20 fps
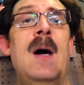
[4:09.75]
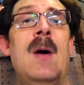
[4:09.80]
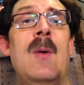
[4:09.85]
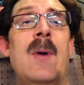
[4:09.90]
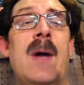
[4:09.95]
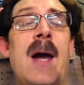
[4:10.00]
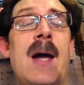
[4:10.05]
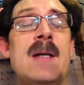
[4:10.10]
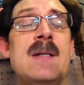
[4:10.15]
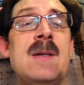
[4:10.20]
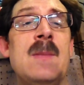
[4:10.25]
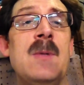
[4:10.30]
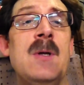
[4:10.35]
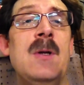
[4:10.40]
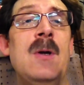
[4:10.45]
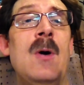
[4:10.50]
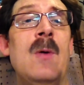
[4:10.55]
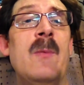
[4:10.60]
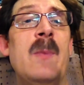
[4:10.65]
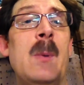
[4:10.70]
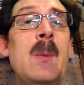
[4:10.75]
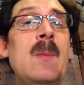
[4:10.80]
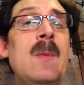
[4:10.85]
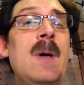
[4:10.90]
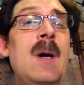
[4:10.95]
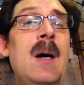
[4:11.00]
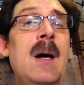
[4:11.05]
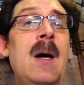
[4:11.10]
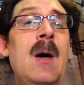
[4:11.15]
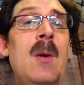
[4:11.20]
We got something to
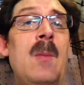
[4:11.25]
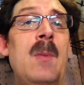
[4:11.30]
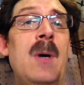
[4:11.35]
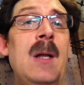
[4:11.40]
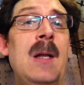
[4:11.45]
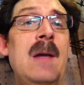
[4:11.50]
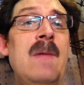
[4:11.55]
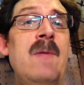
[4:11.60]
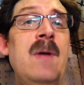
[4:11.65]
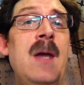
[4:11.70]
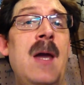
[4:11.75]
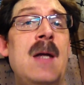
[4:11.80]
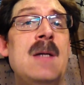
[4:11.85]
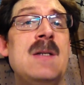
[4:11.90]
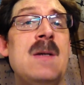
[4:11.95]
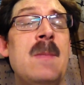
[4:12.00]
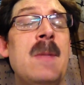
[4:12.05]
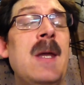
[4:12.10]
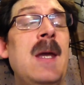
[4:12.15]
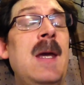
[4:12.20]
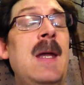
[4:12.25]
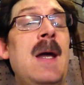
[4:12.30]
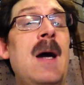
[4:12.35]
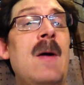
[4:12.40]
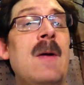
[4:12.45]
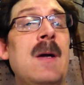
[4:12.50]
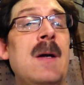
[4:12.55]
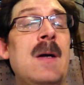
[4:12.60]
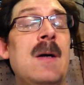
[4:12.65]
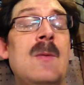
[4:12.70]
help alleviate some of the heat
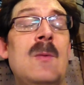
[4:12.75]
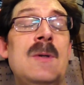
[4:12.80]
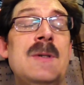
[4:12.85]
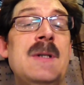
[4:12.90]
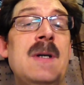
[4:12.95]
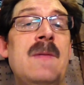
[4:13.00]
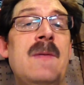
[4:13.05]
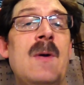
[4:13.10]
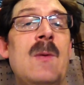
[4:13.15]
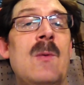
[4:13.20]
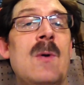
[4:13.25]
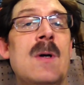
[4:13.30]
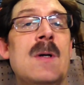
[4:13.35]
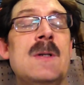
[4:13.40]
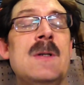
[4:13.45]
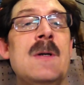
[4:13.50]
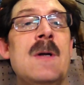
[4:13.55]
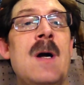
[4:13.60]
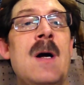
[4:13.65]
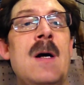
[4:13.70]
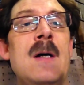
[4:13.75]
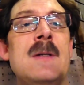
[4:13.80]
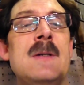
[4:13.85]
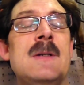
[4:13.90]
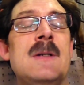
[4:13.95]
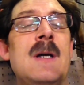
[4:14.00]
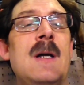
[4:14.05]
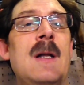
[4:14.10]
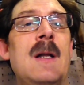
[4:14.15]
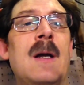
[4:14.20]
out here. We'll see if it works or not.
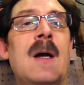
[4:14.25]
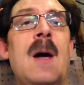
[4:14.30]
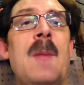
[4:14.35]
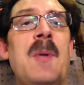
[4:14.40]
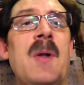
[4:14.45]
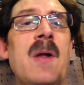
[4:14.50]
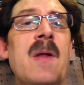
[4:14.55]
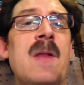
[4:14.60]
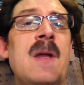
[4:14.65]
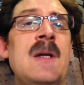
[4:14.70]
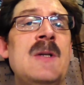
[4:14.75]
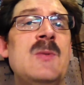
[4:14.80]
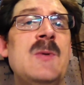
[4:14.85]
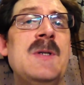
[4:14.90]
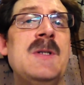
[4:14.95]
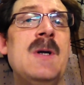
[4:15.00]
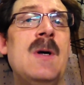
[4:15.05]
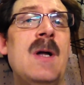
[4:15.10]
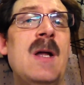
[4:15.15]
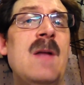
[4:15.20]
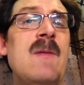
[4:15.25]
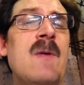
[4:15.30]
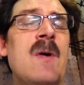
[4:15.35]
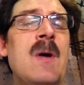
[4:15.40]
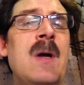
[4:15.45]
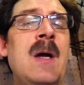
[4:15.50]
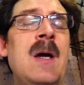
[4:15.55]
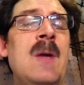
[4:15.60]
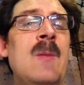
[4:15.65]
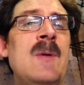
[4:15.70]
A couple of things we saw at the
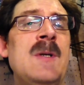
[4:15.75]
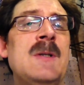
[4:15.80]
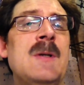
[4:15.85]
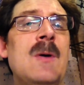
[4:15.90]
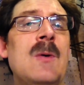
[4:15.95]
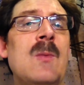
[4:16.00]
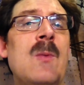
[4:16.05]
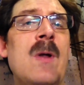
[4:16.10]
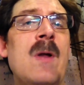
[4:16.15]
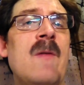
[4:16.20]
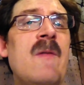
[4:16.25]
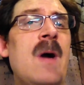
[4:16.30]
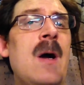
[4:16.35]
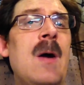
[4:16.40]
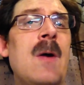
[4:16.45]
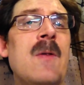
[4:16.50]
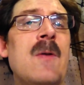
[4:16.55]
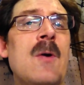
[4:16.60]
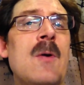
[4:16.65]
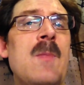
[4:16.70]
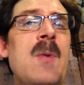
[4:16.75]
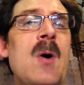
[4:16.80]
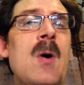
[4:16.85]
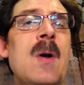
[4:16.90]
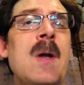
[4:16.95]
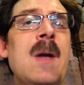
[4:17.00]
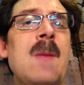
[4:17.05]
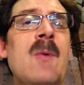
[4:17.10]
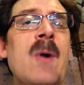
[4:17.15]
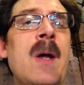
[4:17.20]
very end. We sold one of our
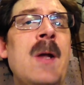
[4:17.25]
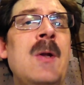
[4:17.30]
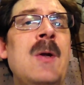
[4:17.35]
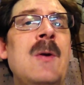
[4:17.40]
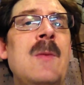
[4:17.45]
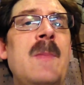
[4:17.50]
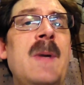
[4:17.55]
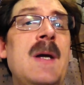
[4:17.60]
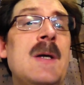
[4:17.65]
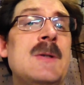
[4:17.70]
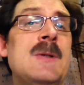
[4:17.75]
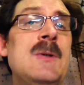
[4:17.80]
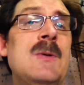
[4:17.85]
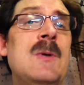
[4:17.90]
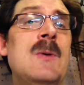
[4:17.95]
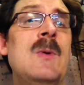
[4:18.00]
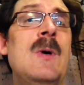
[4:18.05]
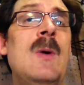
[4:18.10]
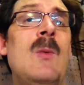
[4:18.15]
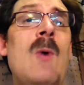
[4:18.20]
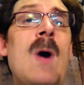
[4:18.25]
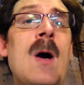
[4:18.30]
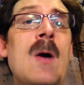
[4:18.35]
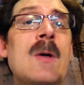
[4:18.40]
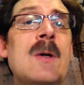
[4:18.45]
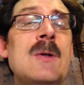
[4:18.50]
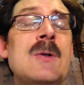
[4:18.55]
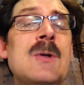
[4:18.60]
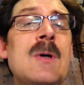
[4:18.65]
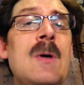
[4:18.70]
third-party brand new PS2
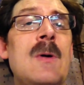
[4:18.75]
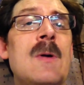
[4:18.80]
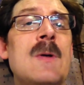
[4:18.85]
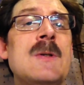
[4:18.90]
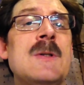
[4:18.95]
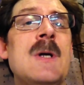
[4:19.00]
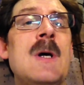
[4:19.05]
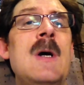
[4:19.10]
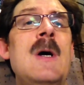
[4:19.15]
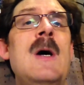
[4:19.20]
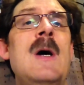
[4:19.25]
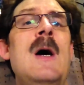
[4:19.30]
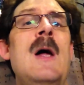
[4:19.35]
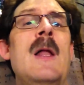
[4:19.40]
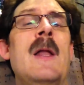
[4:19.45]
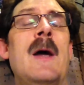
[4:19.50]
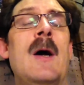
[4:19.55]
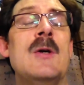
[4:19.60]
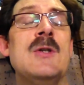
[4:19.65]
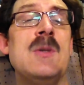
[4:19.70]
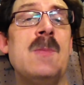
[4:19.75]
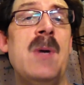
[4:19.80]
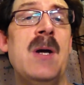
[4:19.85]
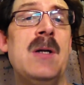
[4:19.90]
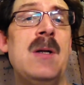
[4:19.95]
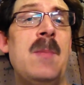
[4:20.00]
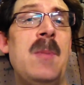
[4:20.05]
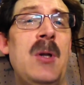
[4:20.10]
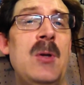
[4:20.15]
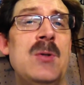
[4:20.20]
wired controllers. They also
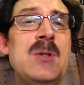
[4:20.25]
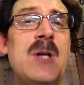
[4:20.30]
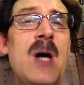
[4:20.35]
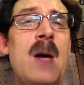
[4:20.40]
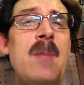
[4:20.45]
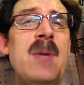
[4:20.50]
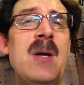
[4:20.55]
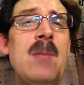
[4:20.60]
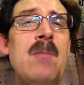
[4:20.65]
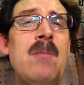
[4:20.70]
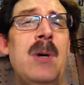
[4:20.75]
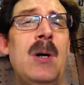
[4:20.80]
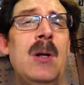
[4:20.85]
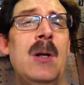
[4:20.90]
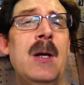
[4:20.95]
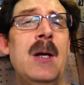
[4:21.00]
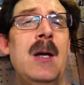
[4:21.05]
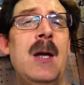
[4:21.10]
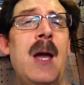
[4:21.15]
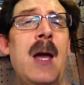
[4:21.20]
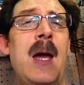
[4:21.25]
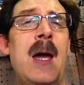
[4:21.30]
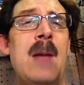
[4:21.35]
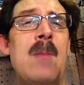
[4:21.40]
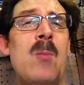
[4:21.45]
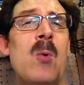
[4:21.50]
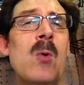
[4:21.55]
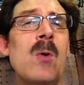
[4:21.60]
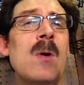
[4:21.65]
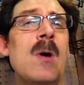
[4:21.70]
picked up a loose copy of Bully
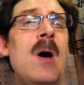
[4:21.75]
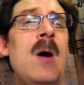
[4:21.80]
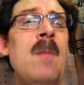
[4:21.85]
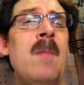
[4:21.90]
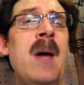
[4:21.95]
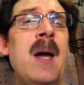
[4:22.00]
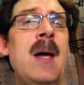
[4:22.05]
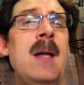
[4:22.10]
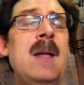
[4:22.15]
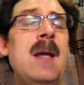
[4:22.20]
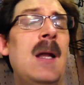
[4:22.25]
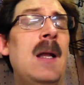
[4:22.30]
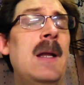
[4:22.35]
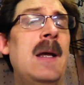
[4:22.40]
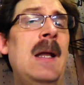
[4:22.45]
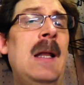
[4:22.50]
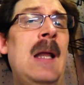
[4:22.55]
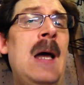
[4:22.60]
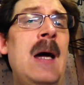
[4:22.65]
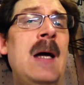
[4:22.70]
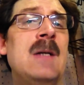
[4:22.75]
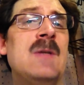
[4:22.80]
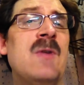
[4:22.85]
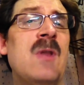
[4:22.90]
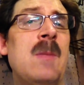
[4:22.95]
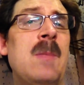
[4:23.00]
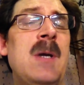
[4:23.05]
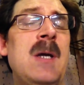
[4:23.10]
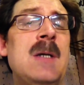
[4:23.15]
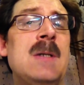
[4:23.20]
and Mortal Kombat Deadly Alliance for
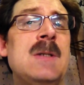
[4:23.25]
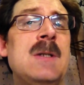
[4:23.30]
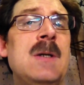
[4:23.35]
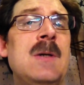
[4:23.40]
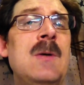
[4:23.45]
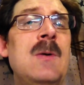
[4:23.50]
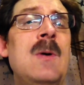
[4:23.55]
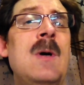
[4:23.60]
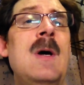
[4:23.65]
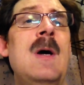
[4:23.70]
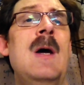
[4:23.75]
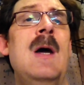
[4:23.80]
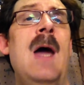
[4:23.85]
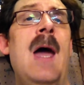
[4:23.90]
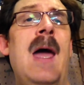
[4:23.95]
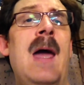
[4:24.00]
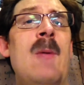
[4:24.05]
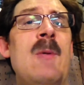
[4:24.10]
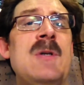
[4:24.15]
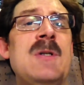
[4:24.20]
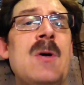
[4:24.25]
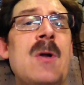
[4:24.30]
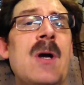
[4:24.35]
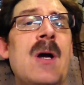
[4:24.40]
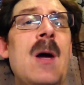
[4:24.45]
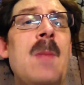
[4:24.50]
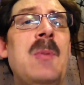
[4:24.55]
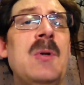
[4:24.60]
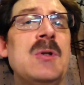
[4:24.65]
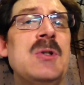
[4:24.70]
the PS2. And we sold a
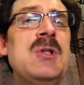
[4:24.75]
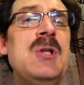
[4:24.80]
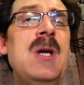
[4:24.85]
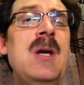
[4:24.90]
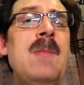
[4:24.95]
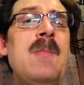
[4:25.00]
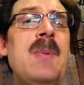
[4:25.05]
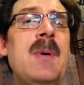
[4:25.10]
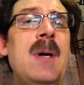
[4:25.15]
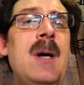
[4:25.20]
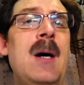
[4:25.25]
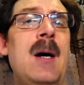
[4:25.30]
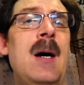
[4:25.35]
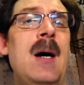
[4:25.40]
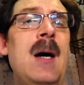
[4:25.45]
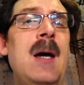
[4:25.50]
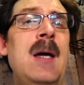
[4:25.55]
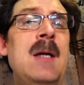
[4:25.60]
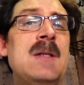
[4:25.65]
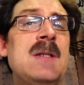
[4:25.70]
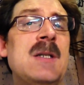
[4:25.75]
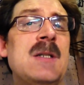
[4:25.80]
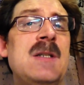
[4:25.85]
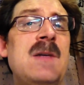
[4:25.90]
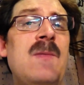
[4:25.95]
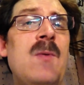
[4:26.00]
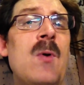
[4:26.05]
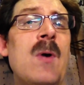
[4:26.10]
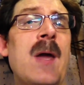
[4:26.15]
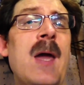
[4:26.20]
couple cheap
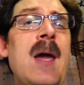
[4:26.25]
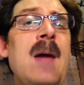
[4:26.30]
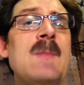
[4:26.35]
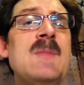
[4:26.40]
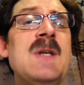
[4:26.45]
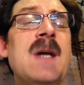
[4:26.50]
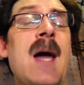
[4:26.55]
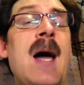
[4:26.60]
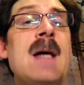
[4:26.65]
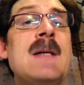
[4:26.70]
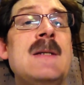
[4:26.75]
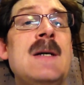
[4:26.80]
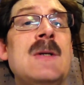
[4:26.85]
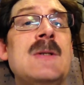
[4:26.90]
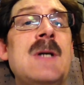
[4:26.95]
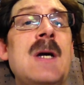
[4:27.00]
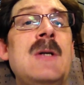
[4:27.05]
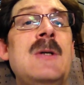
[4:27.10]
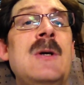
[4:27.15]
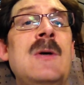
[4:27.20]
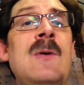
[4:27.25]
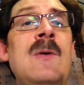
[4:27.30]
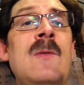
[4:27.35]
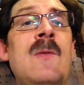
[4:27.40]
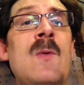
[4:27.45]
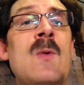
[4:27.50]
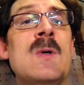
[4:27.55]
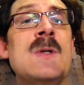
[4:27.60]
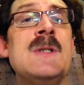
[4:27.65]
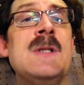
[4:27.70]
N64 games. So guys, now stay tuned
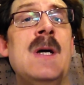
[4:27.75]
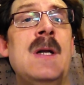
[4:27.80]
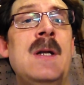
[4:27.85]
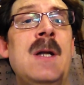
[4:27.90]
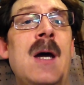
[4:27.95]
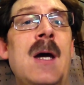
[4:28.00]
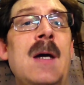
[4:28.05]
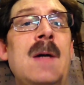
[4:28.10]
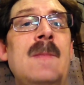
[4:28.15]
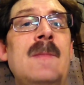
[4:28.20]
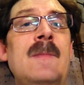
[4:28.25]
for Sunday.